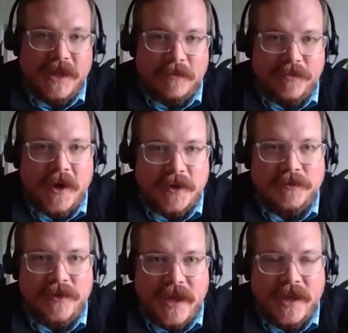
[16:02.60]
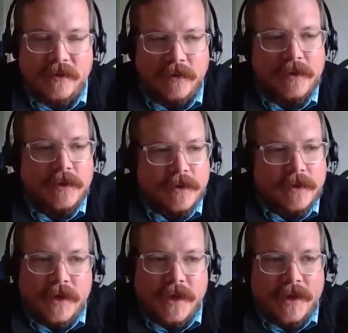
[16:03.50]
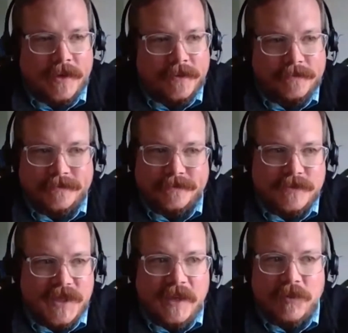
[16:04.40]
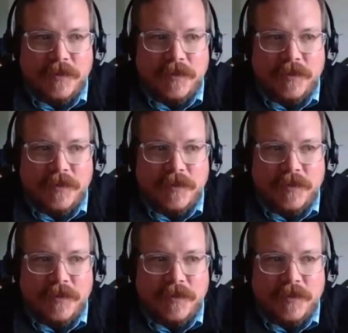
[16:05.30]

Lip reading: part of that team